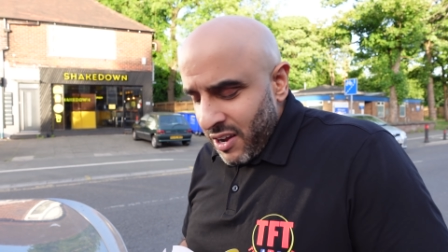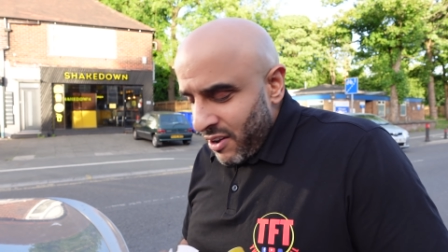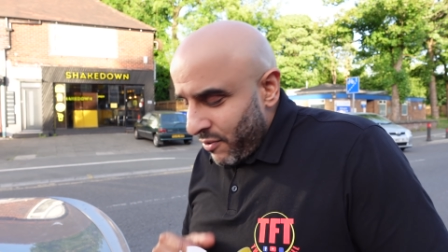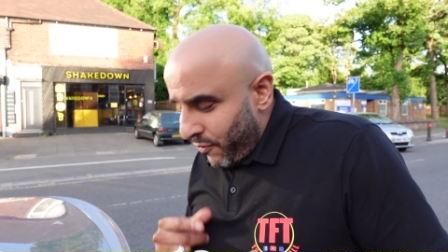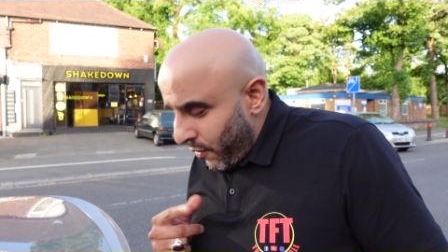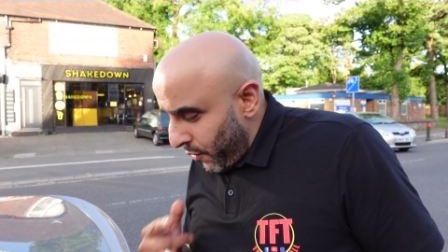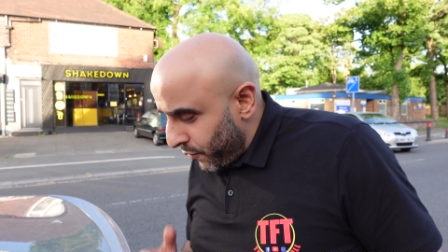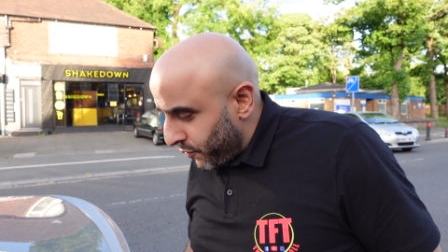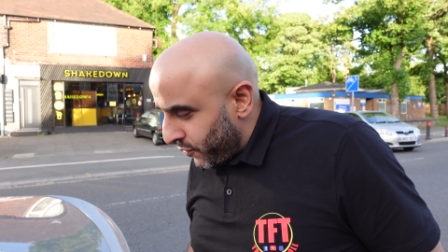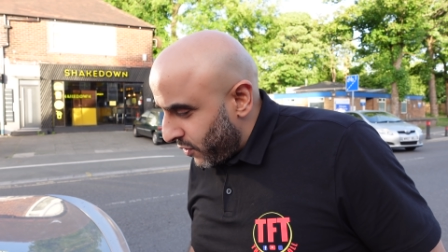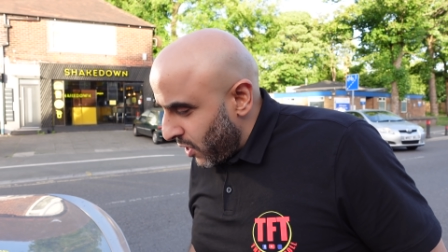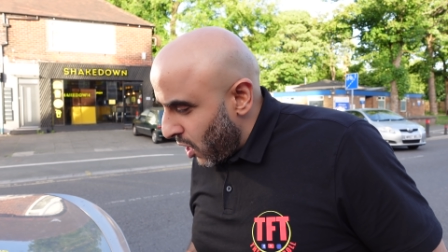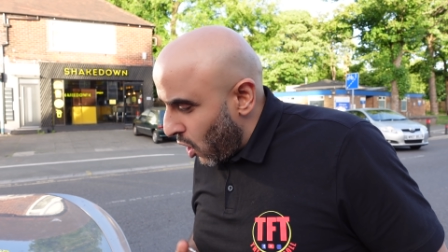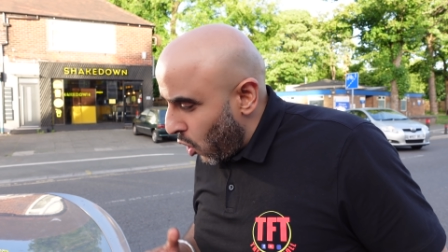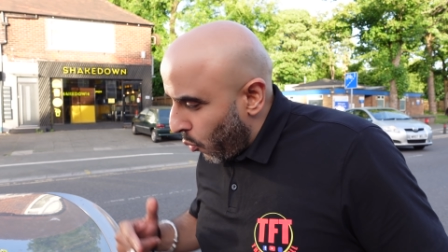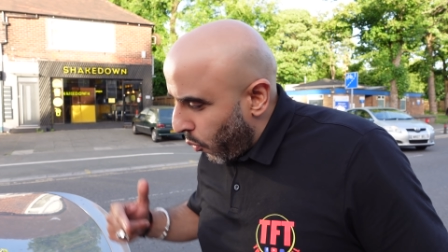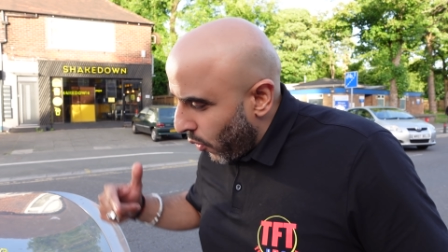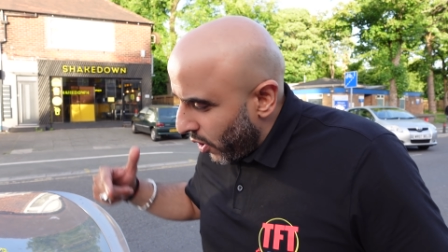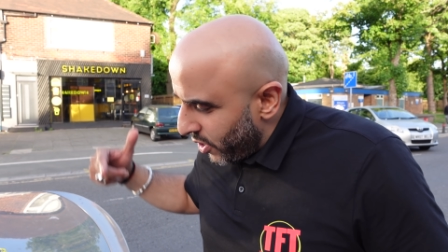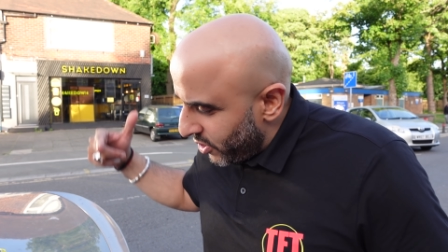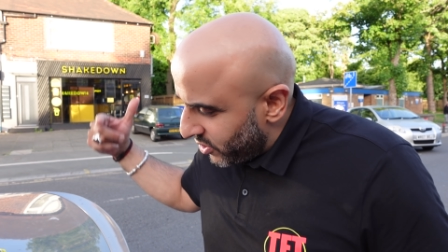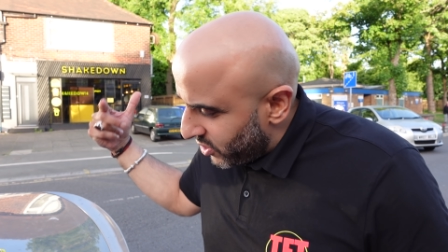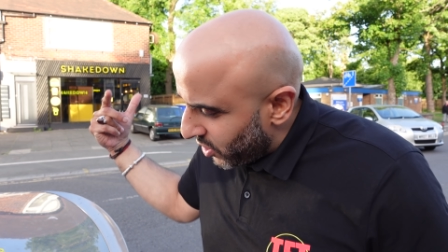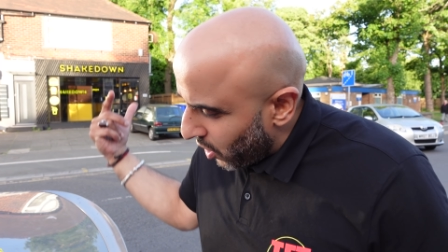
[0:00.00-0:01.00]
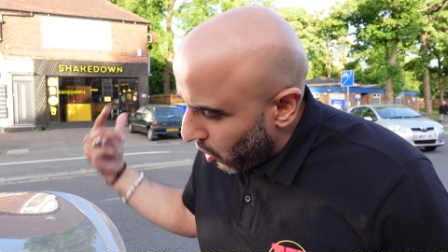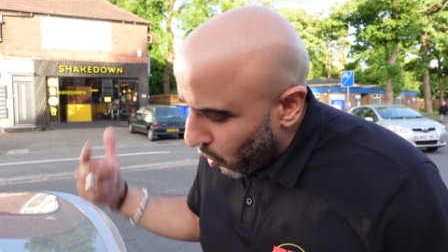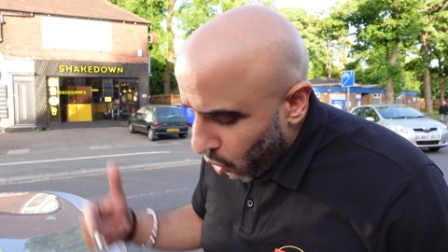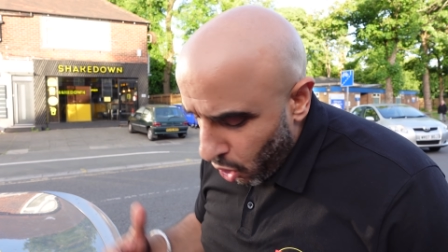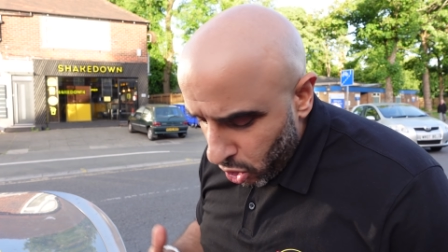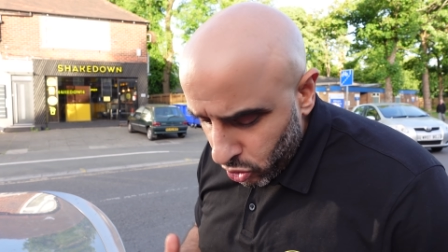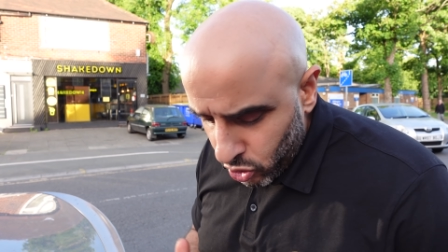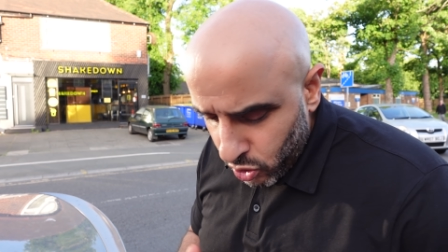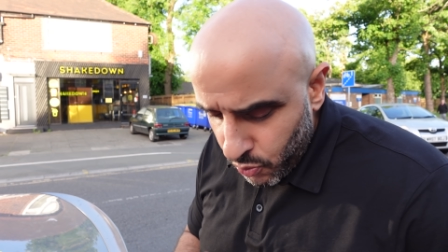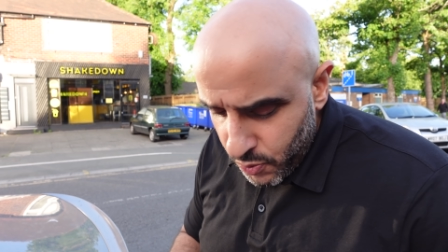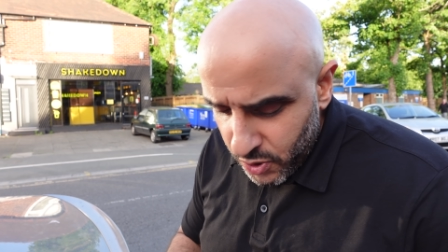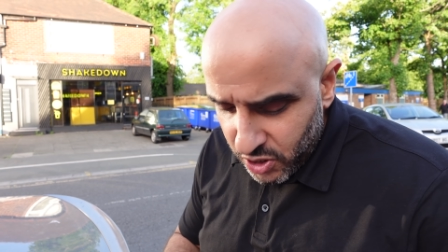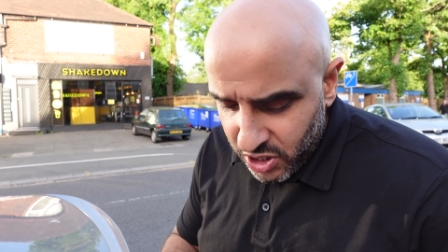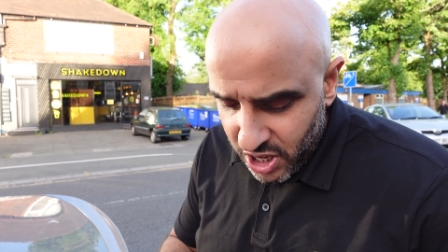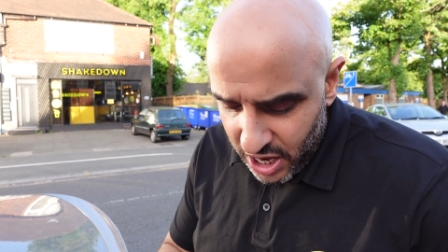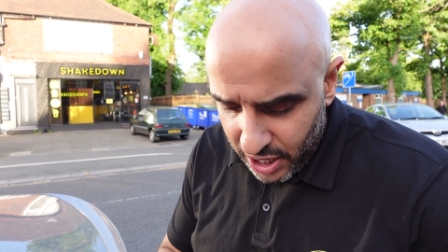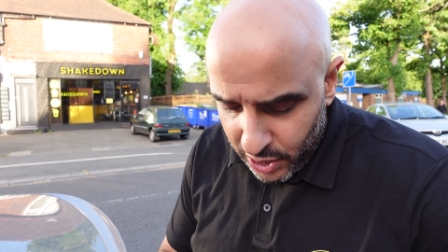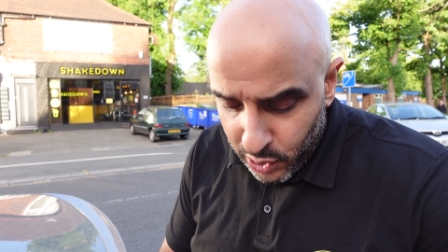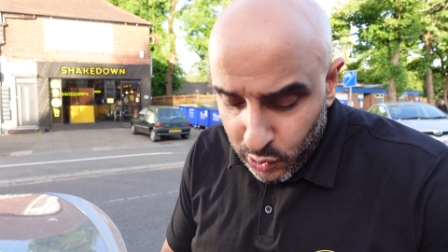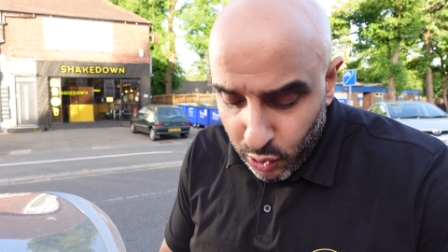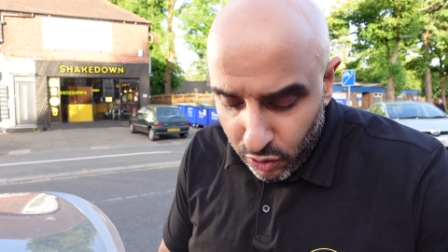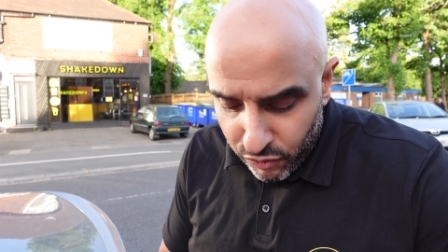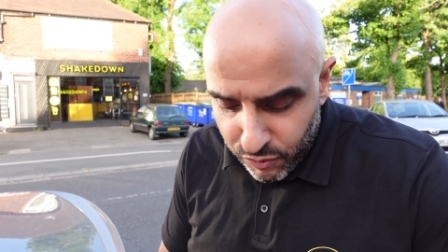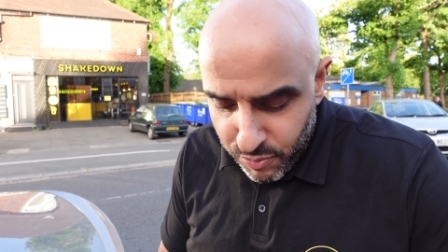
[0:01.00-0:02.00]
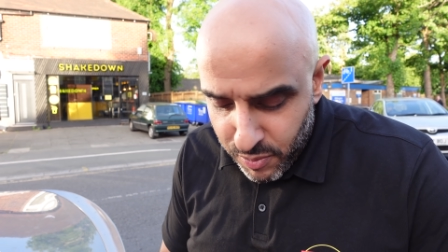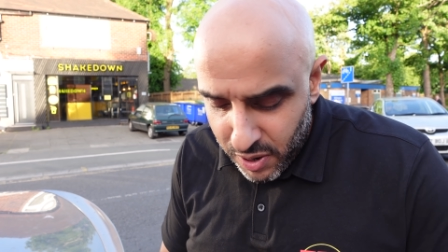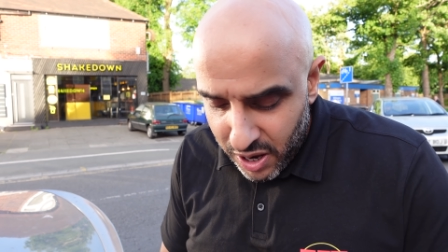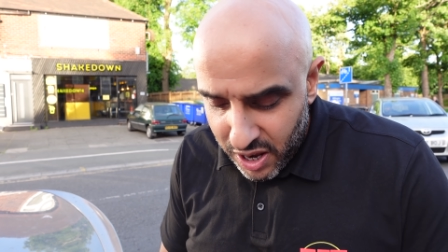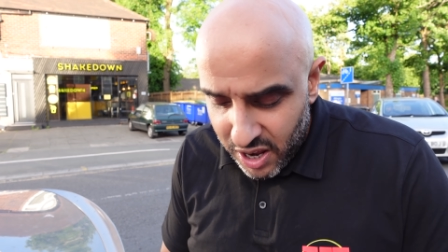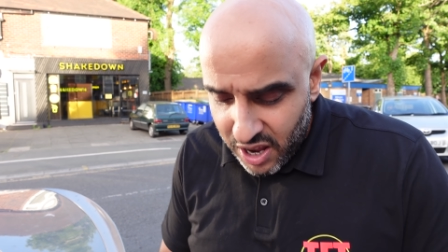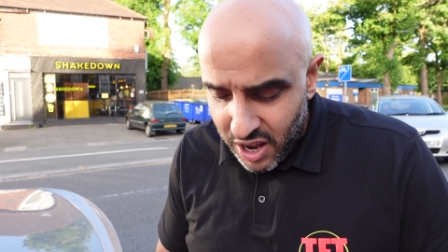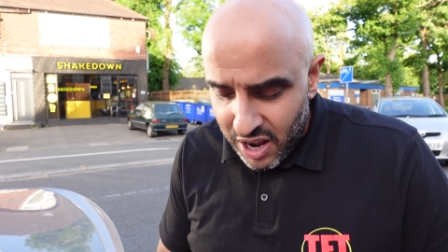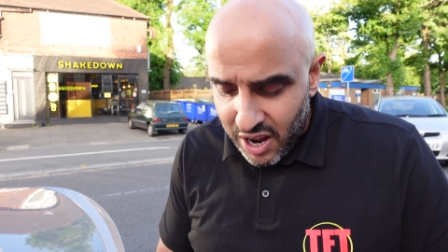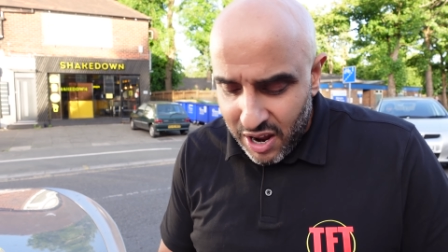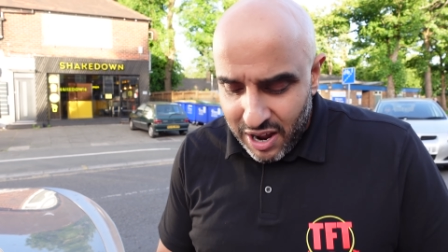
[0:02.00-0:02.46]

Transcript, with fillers: 15 quid is a lot to be taken off me,